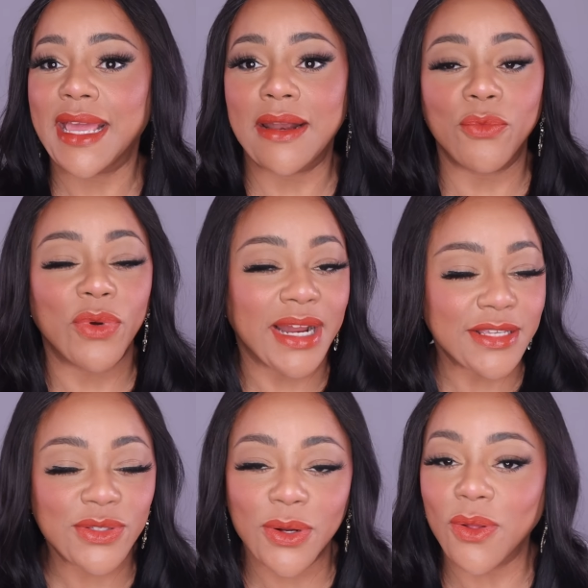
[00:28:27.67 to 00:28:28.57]
And when I
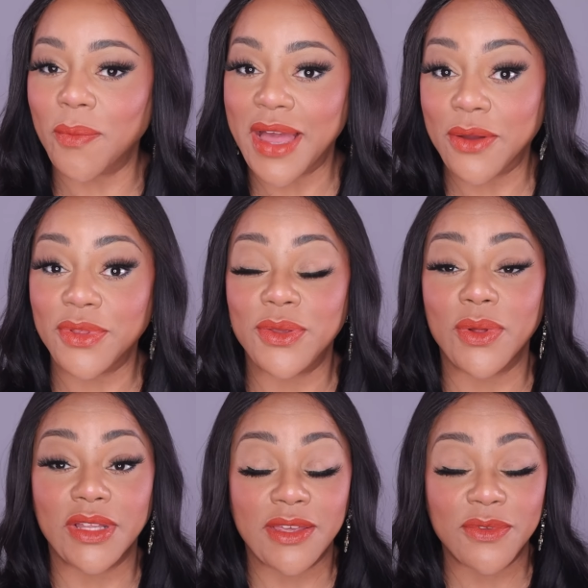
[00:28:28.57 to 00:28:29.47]
circle back with you,
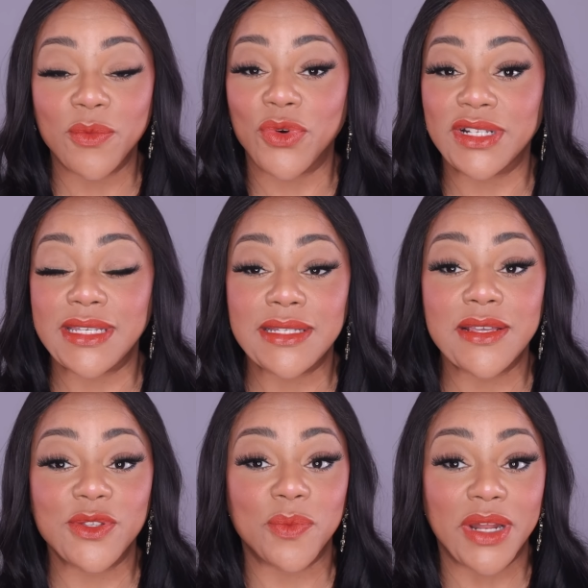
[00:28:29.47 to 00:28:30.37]
I'll give you more
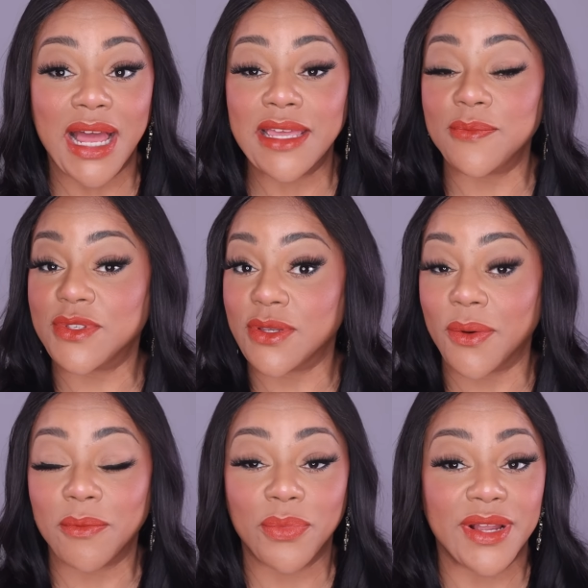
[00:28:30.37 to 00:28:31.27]
details, but I am so
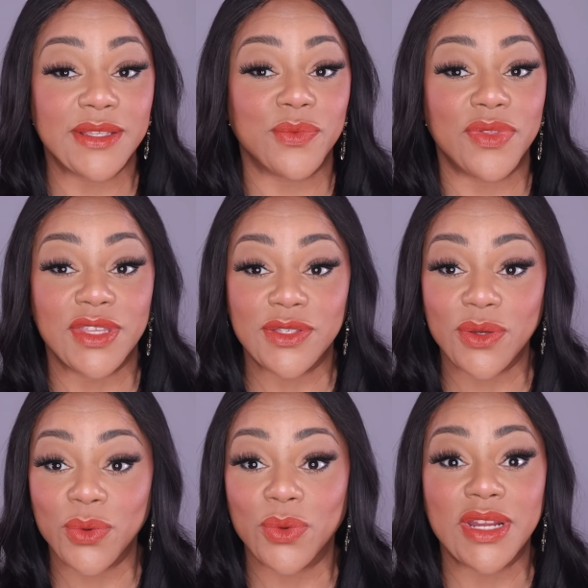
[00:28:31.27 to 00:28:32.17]
impressed with
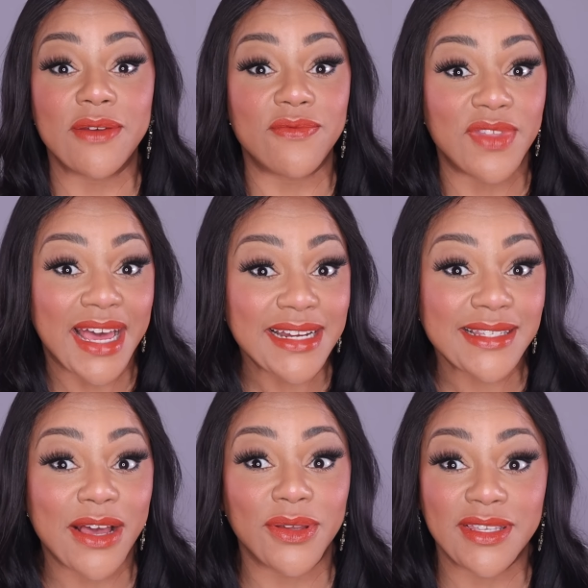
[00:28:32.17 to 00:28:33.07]
this oud. If that
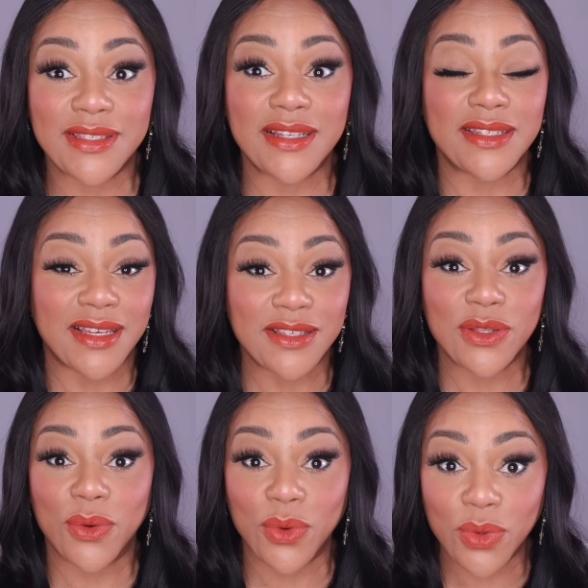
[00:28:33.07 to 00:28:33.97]
is how Gissah
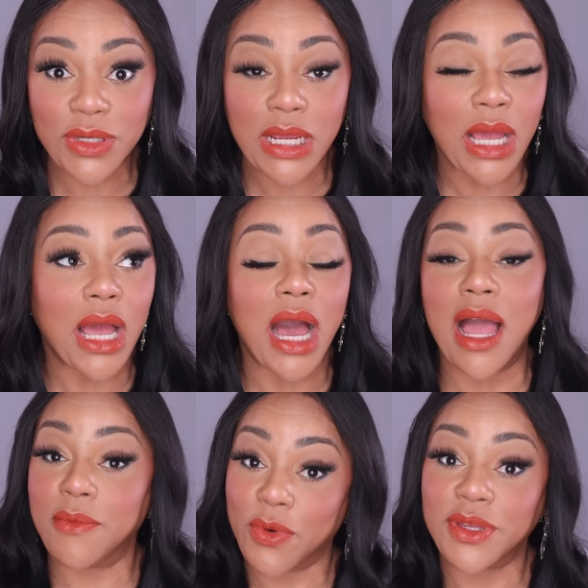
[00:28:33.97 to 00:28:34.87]
does oud,
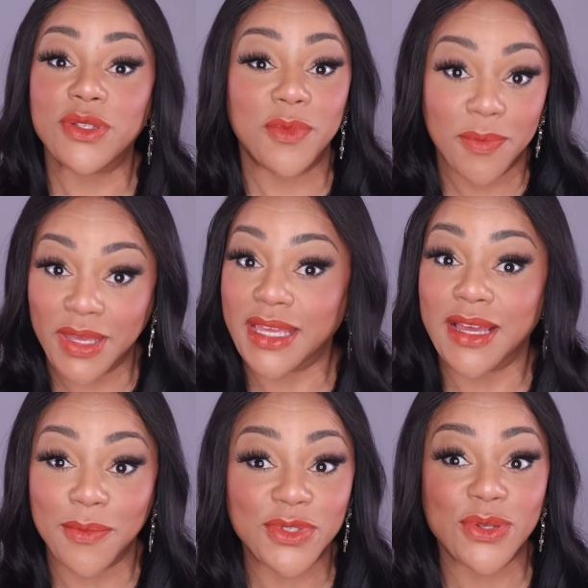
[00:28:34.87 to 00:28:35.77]
I'm going to be
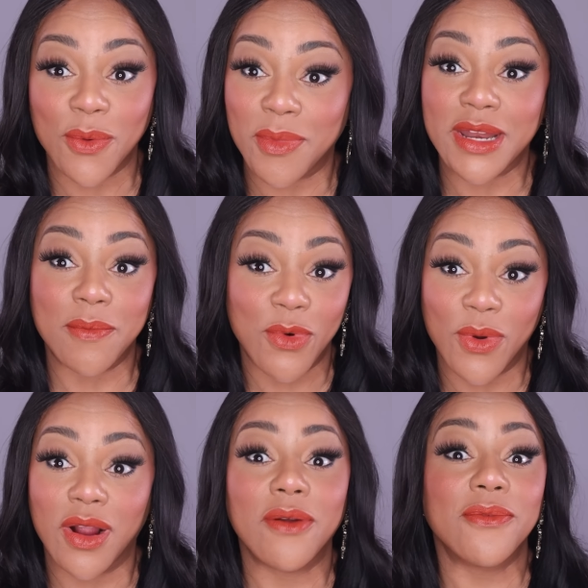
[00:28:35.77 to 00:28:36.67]
picking up so many
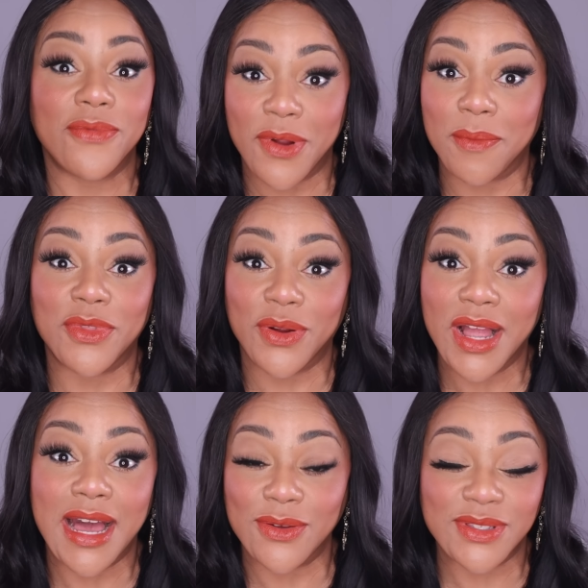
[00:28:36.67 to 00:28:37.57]
more from their
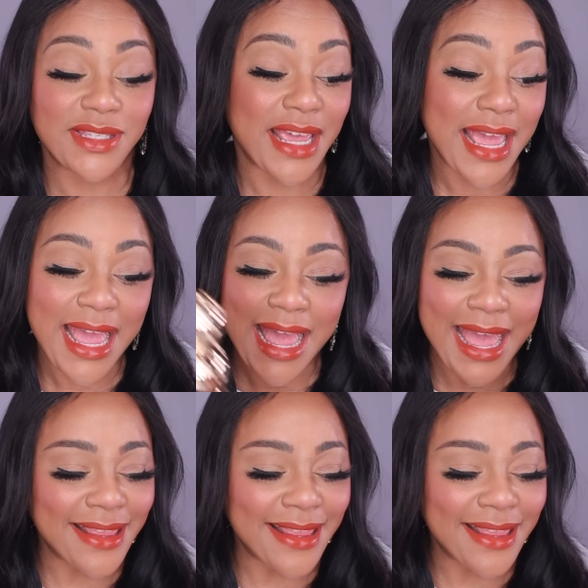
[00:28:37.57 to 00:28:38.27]
house.